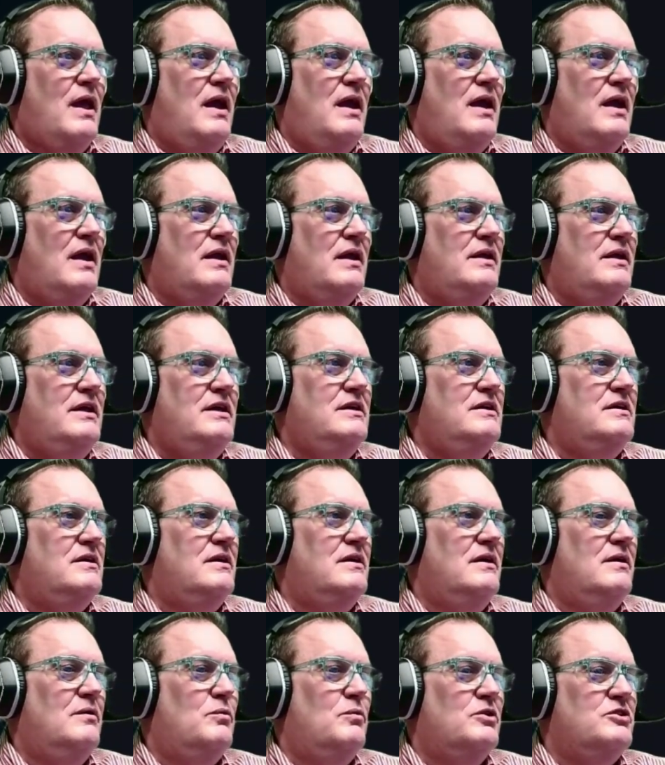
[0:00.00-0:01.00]
and he
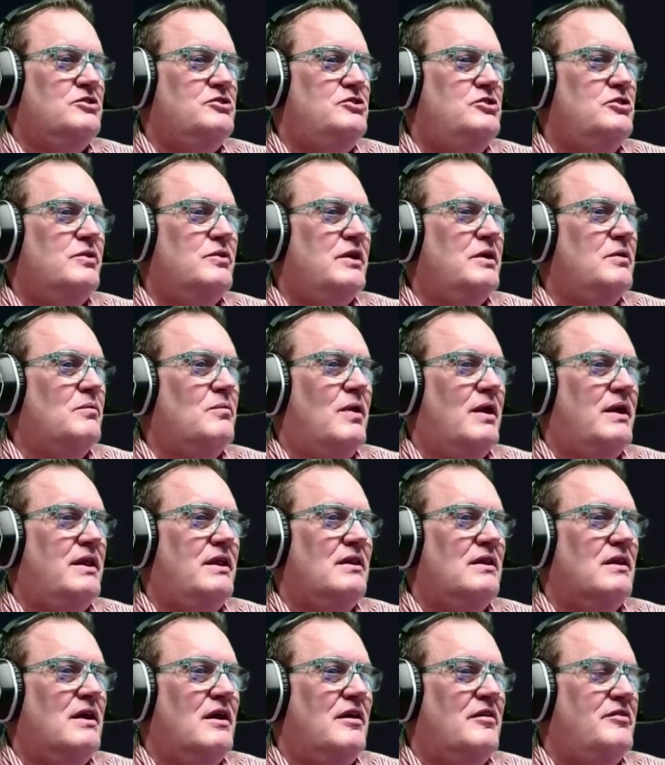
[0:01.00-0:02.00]
was doing what
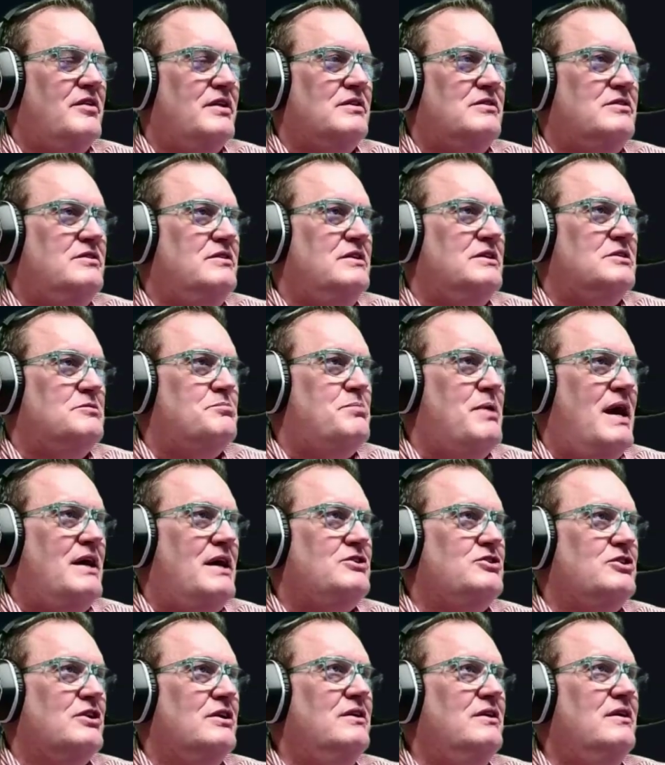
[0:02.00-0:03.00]
he loved, his
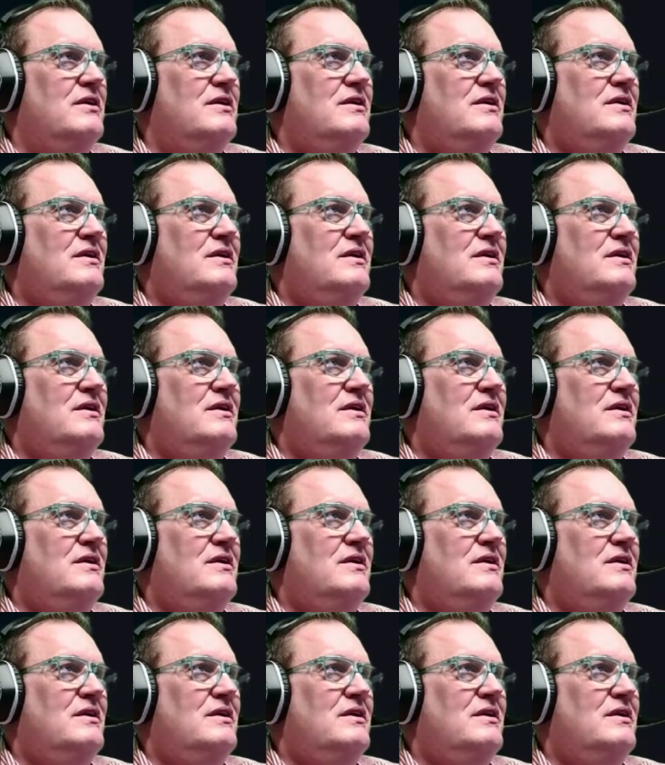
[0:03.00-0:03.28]
passion.